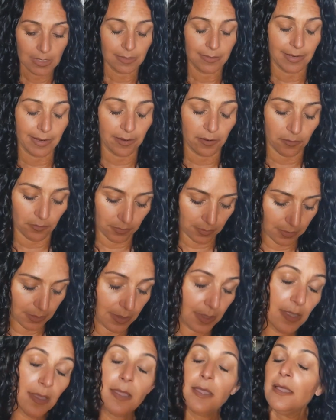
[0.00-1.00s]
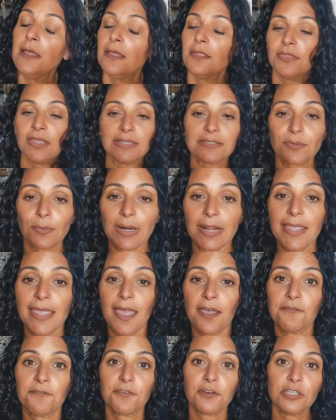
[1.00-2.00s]
Now, that's what I
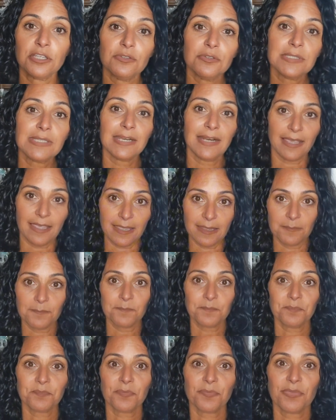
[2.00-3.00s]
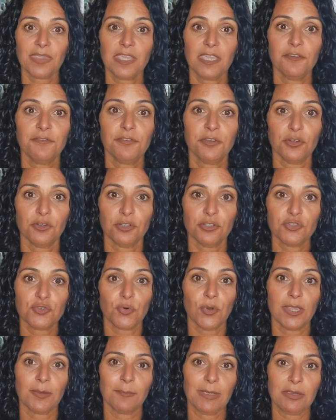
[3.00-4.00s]
have for you today. If you're
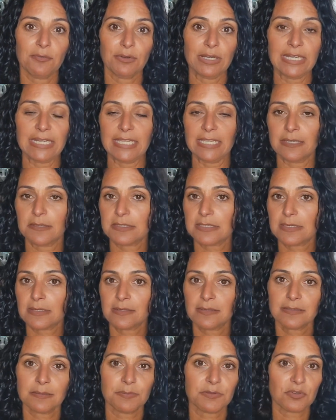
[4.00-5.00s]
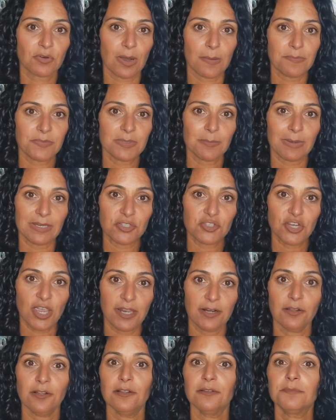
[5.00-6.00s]
enjoying my readings, subscribe to my
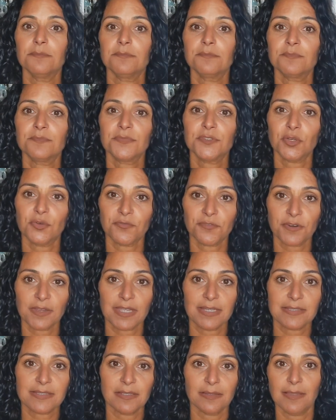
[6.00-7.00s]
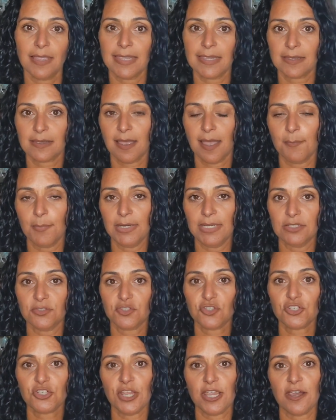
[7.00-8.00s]
channel. Don't forget to like, comment, and
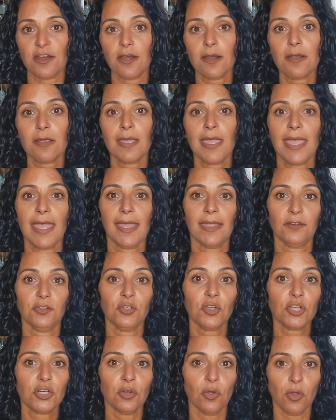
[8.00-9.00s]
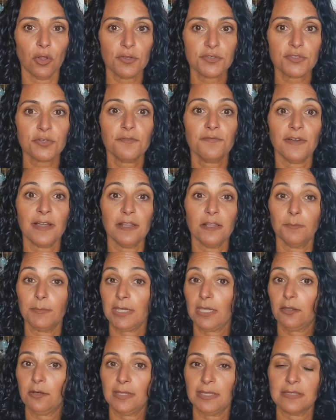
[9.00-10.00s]
share. And you could also follow
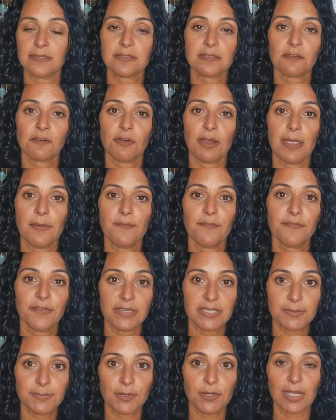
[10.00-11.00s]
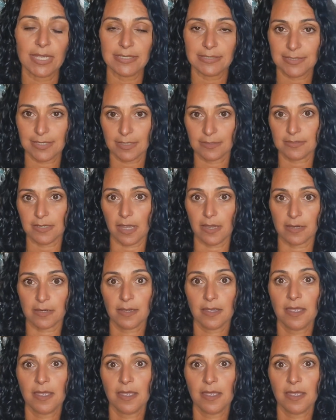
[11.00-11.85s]
me on Instagram, Facebook, and TikTok.